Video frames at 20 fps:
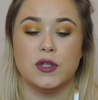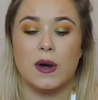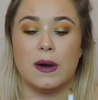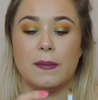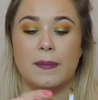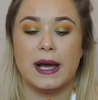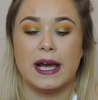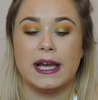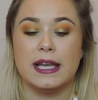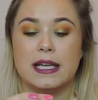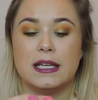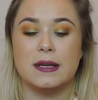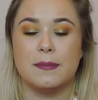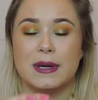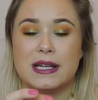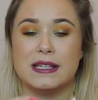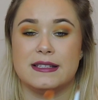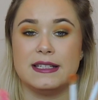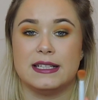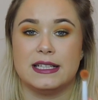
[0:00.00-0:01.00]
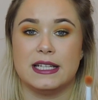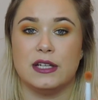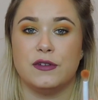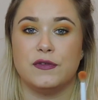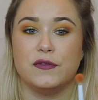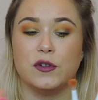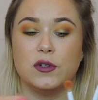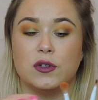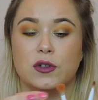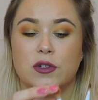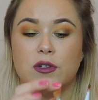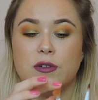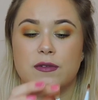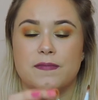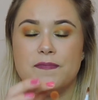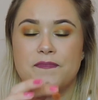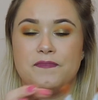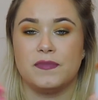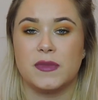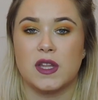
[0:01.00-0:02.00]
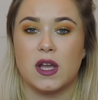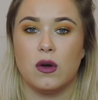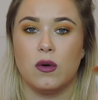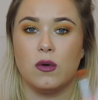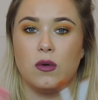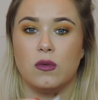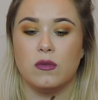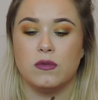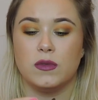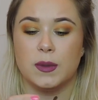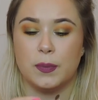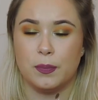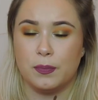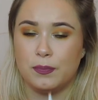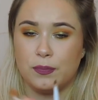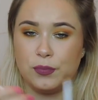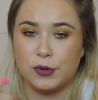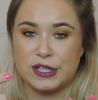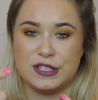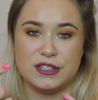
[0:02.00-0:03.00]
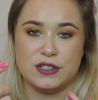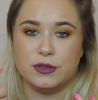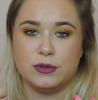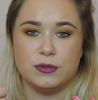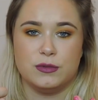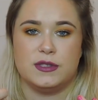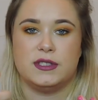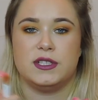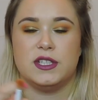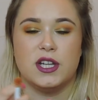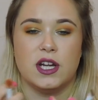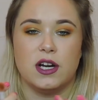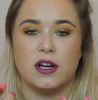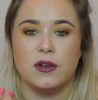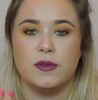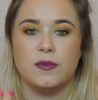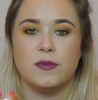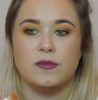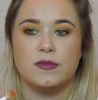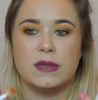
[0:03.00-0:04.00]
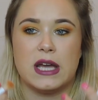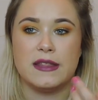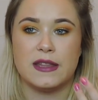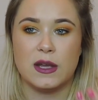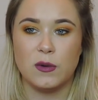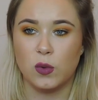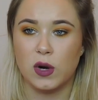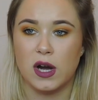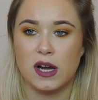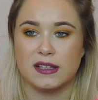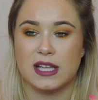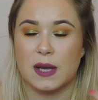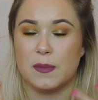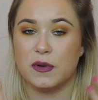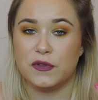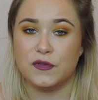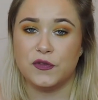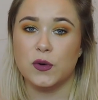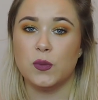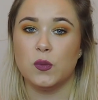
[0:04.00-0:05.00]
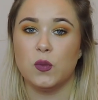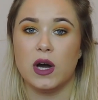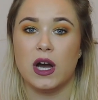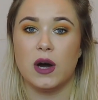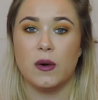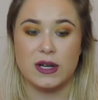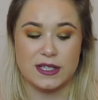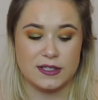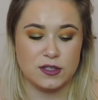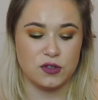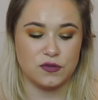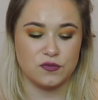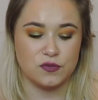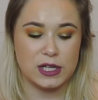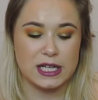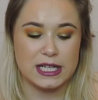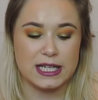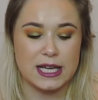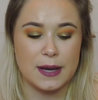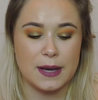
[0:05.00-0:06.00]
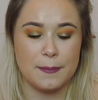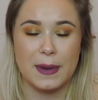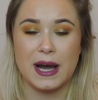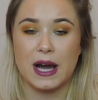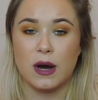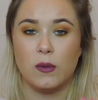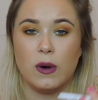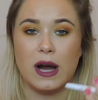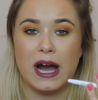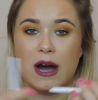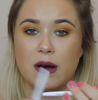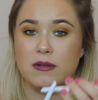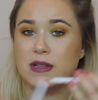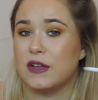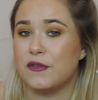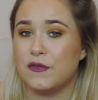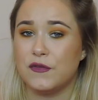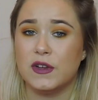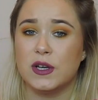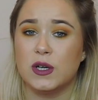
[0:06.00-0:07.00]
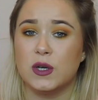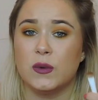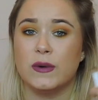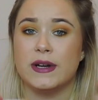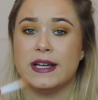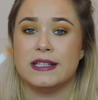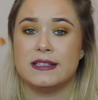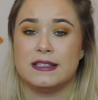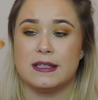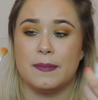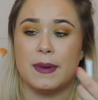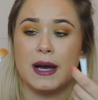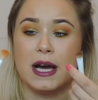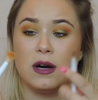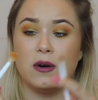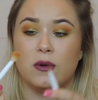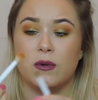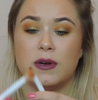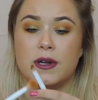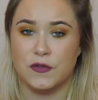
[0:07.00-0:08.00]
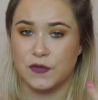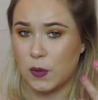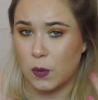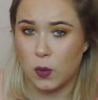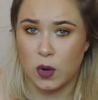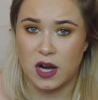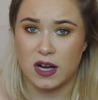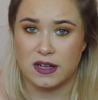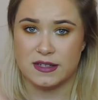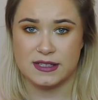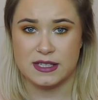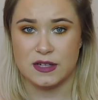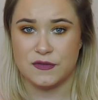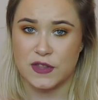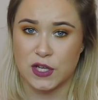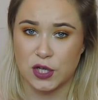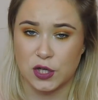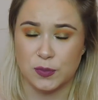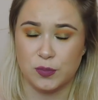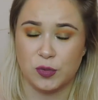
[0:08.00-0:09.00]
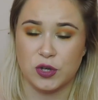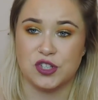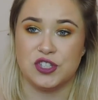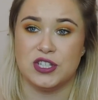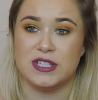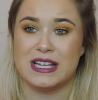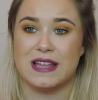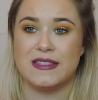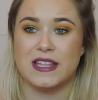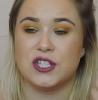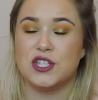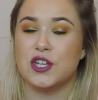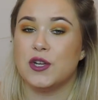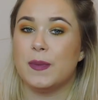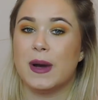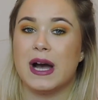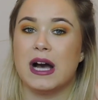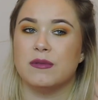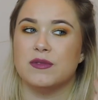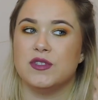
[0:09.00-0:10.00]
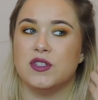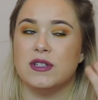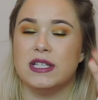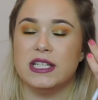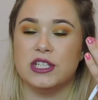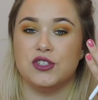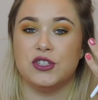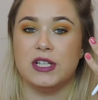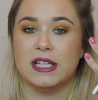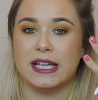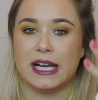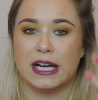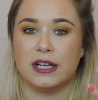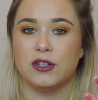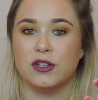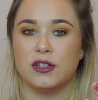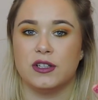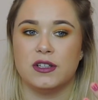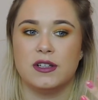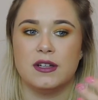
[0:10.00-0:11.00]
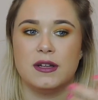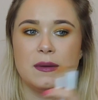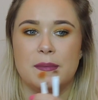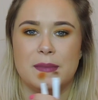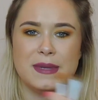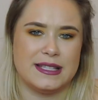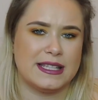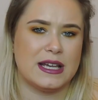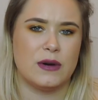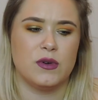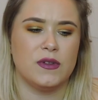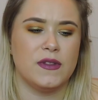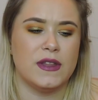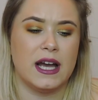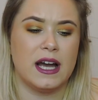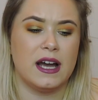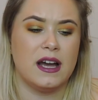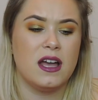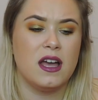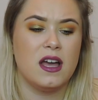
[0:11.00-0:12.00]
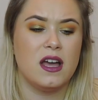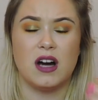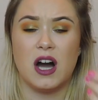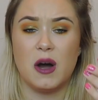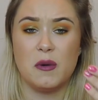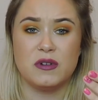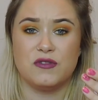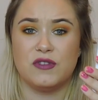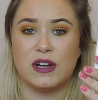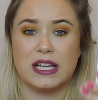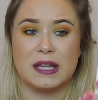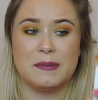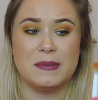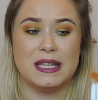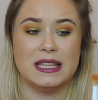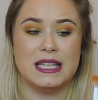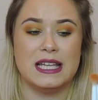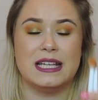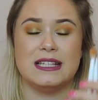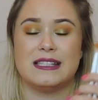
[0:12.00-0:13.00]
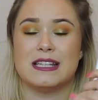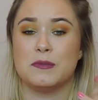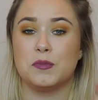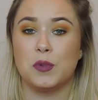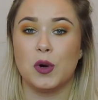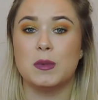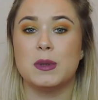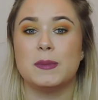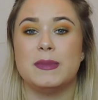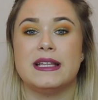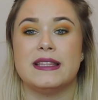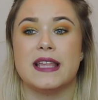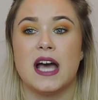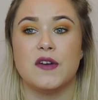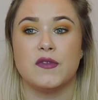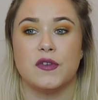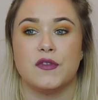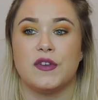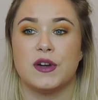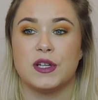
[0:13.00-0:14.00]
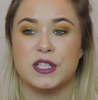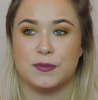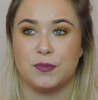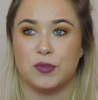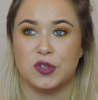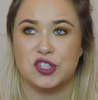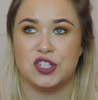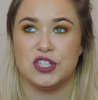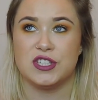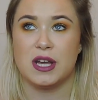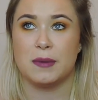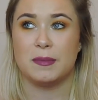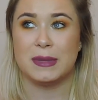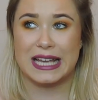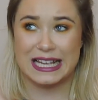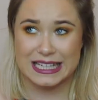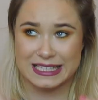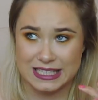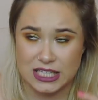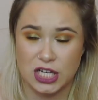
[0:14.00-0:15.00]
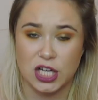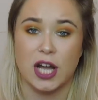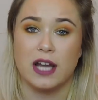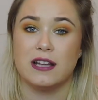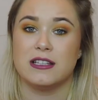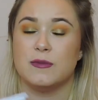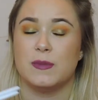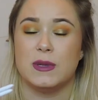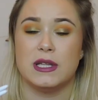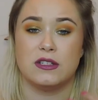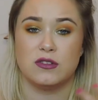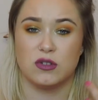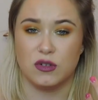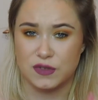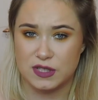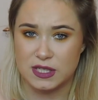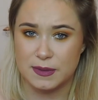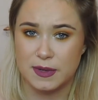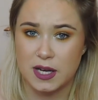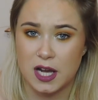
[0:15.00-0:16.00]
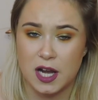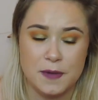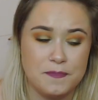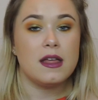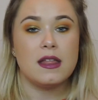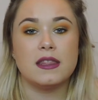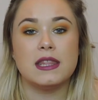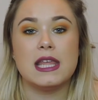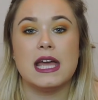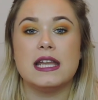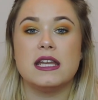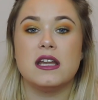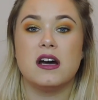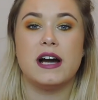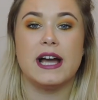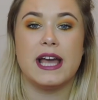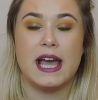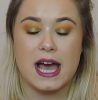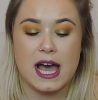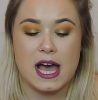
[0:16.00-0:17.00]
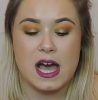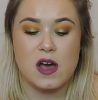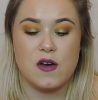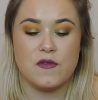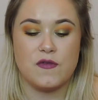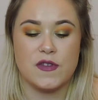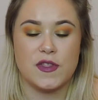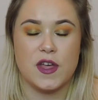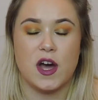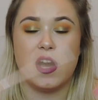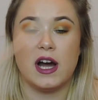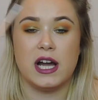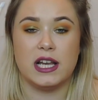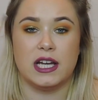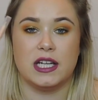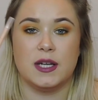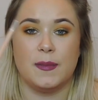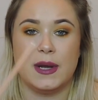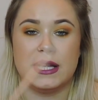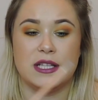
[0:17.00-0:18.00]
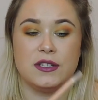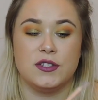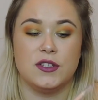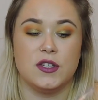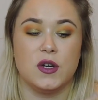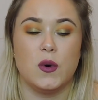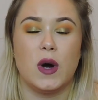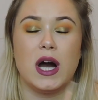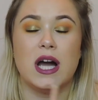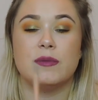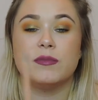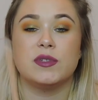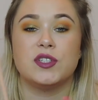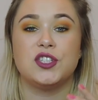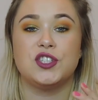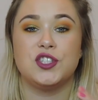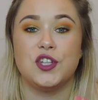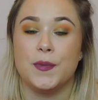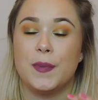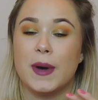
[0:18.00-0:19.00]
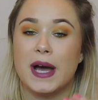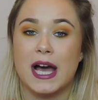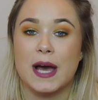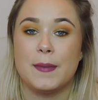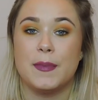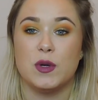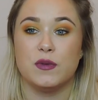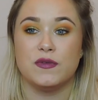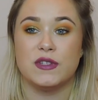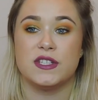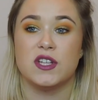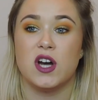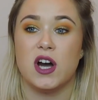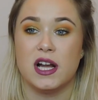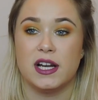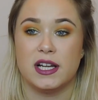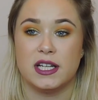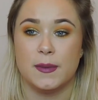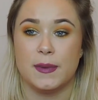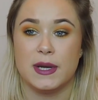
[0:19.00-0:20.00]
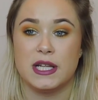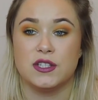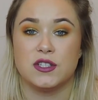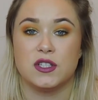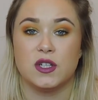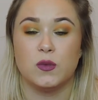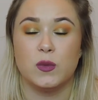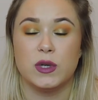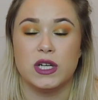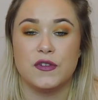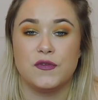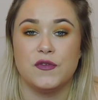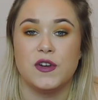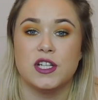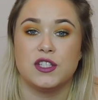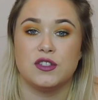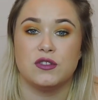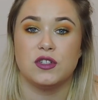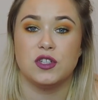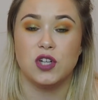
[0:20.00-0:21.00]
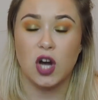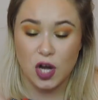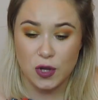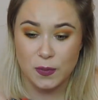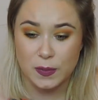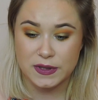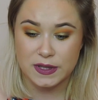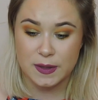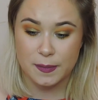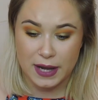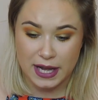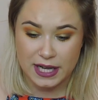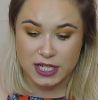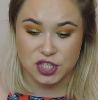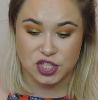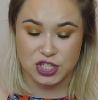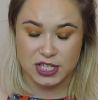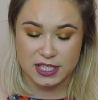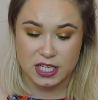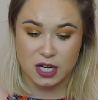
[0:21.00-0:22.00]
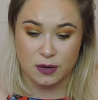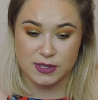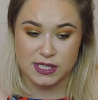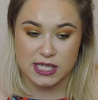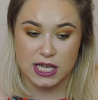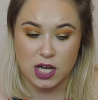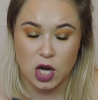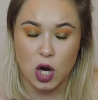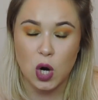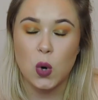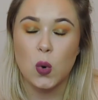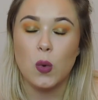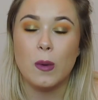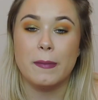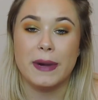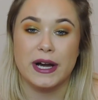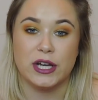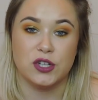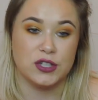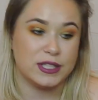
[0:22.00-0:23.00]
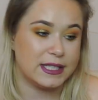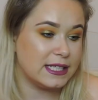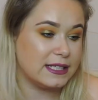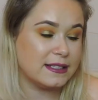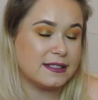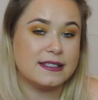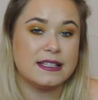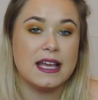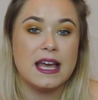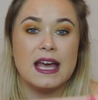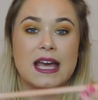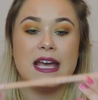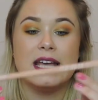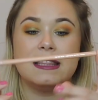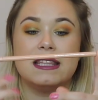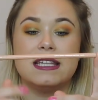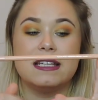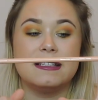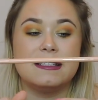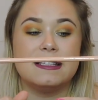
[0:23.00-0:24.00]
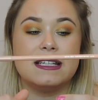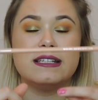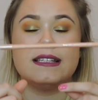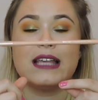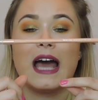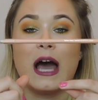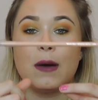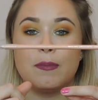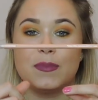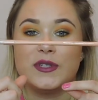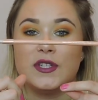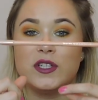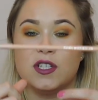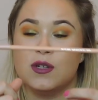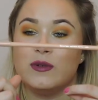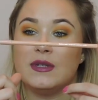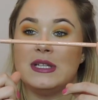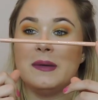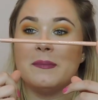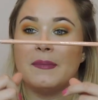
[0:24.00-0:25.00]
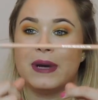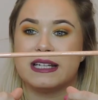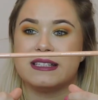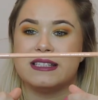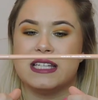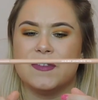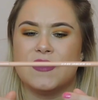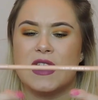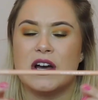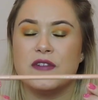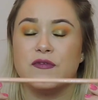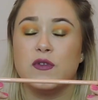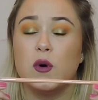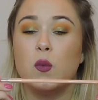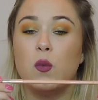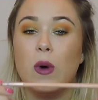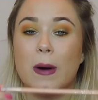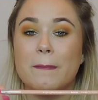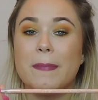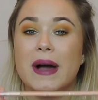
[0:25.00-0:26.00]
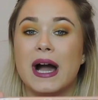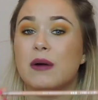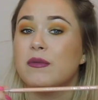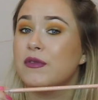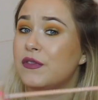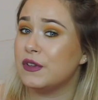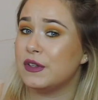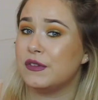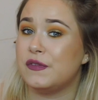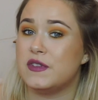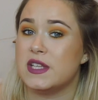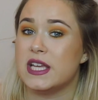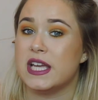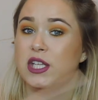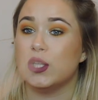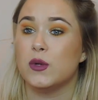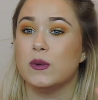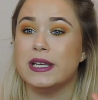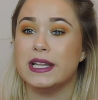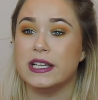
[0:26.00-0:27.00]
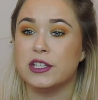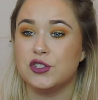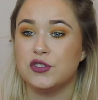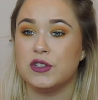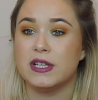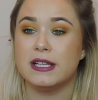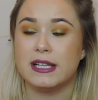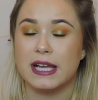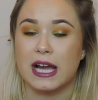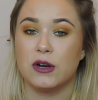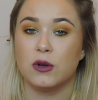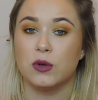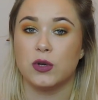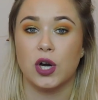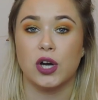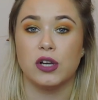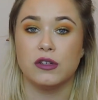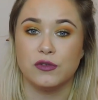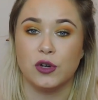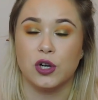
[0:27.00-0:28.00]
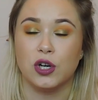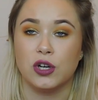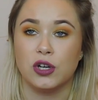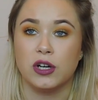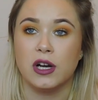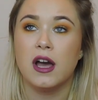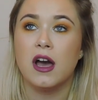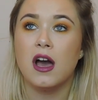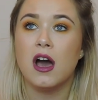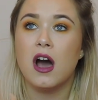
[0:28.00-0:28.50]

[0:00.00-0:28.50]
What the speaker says: You are paying basically for the bristles, you know, and they work, they perform well. It's not really about how they feel, it's about if it works and if they're good brushes, and they're £2, you literally cannot miss out on that. I would recommend these, and probably the other face brushes I'm guessing are going to be sort of similar. Then I have the eyeliner pencil. I'm super happy with this eyeliner pencil, and when I first opened the packaging I was like, oh my goodness, this is absolutely massive, and for £1.50 you literally cannot go wrong.